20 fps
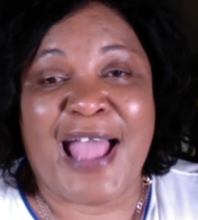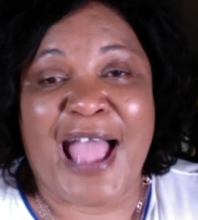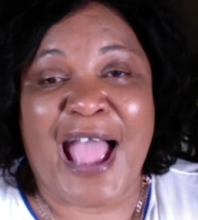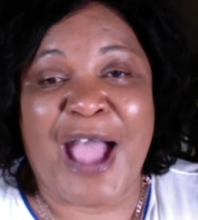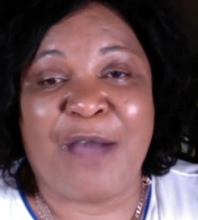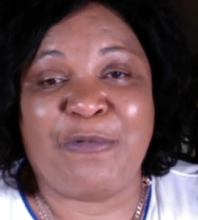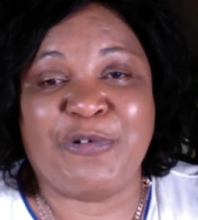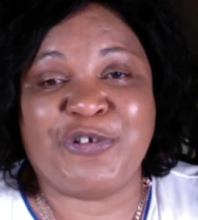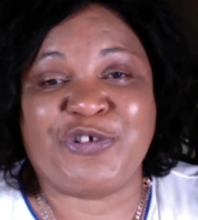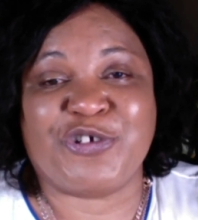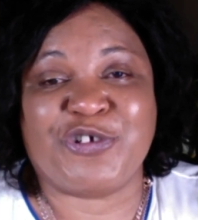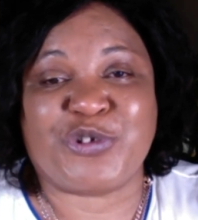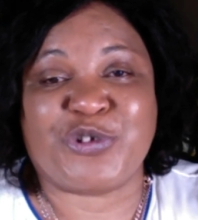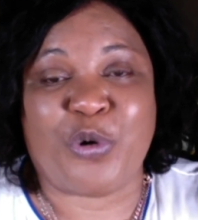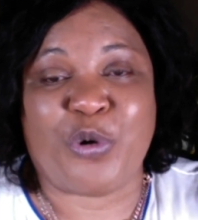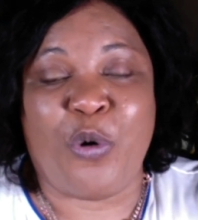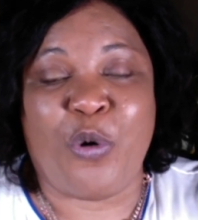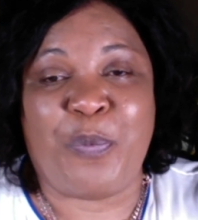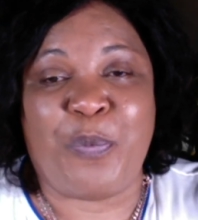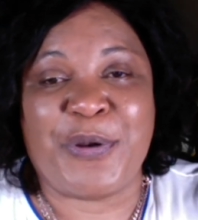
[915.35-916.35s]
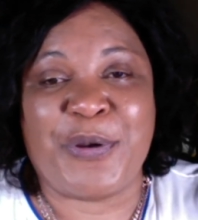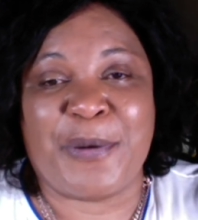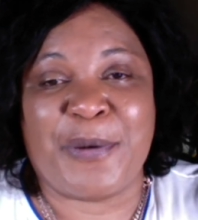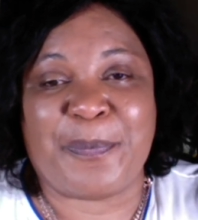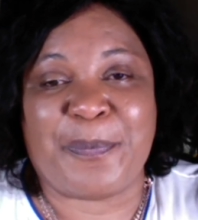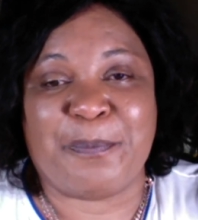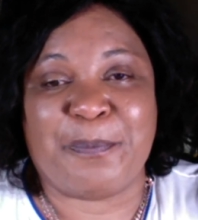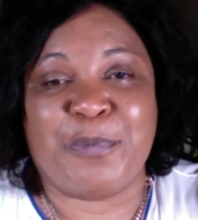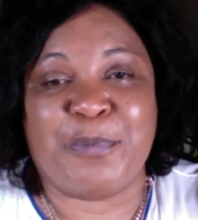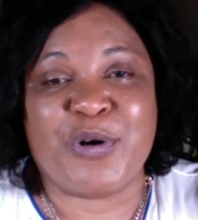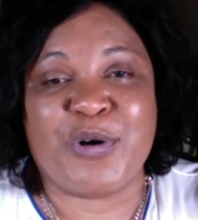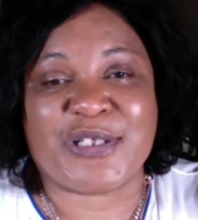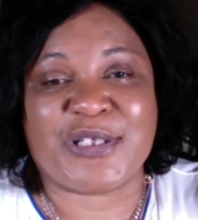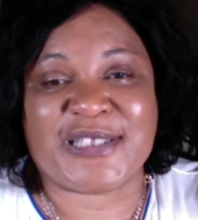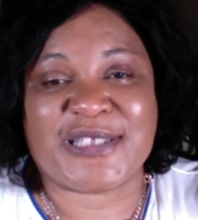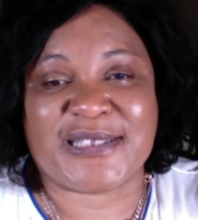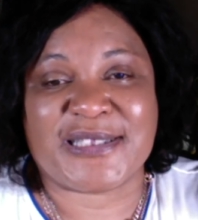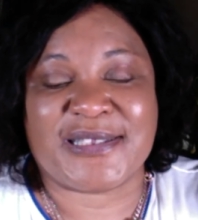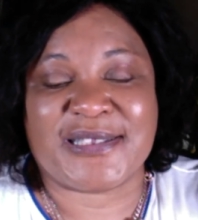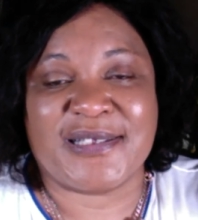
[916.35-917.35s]
I would just open up
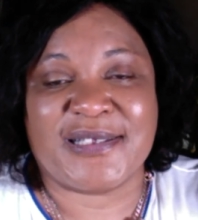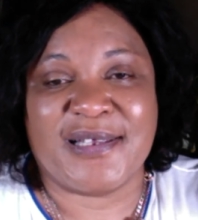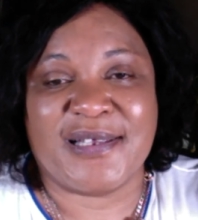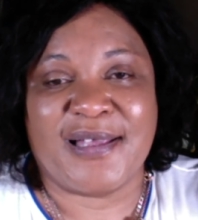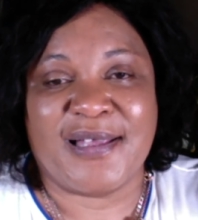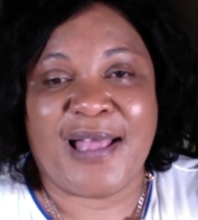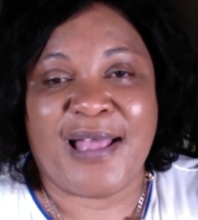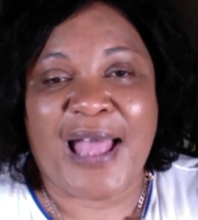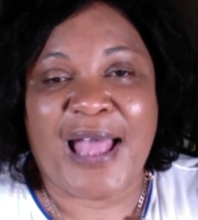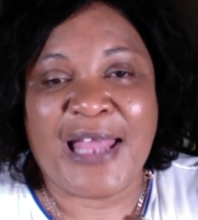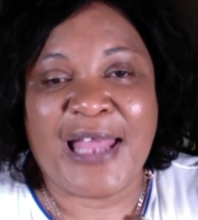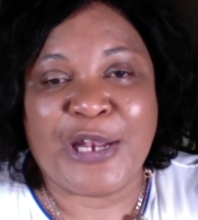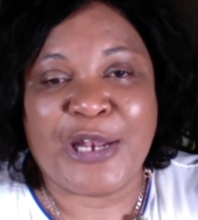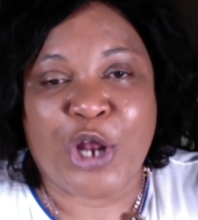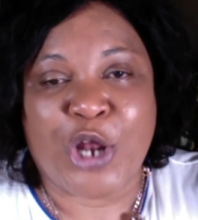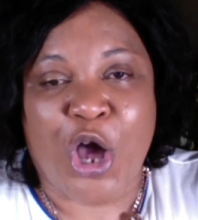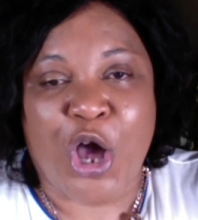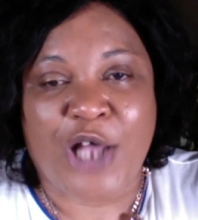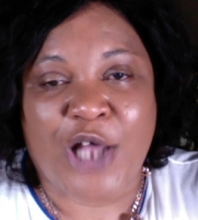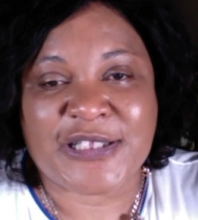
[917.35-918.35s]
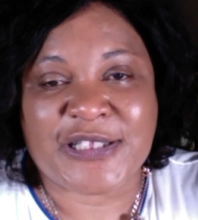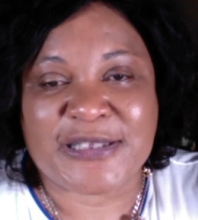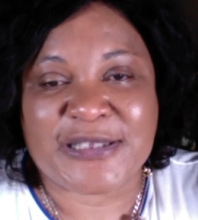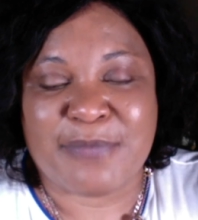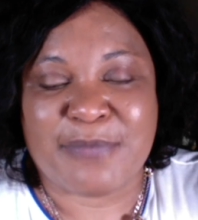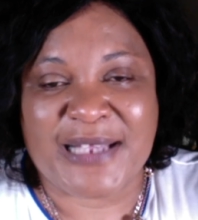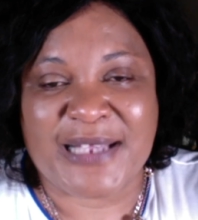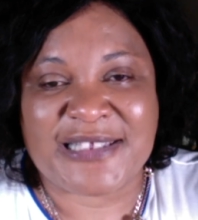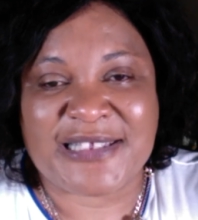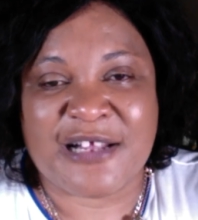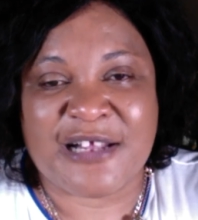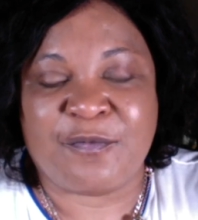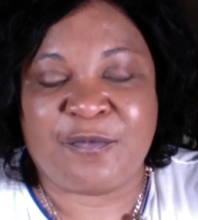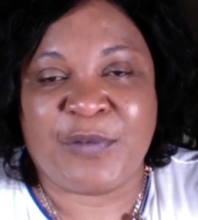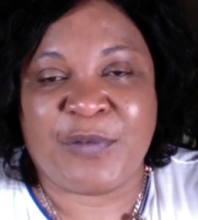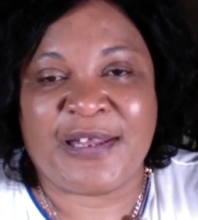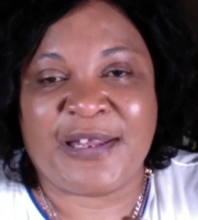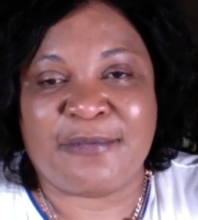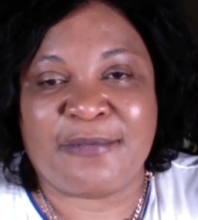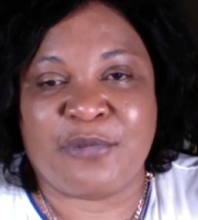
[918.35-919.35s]
books and lost myself
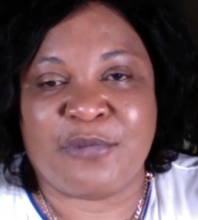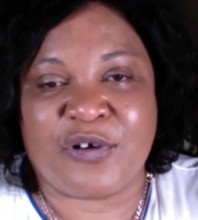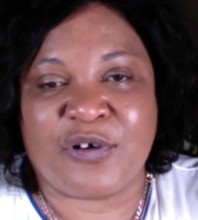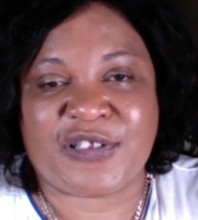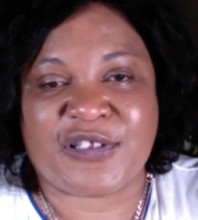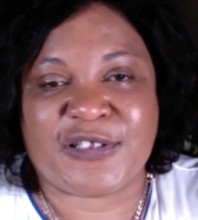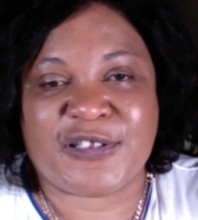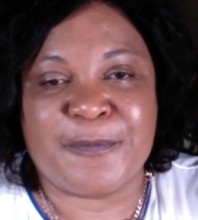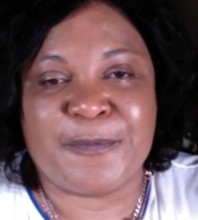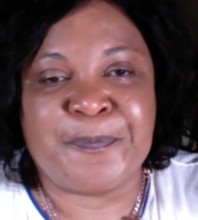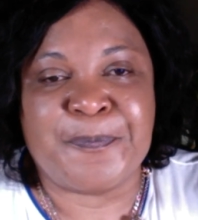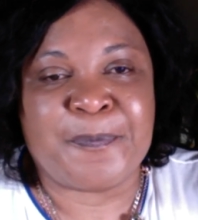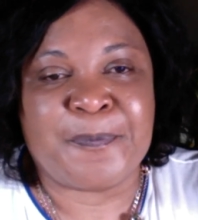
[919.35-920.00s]
within books.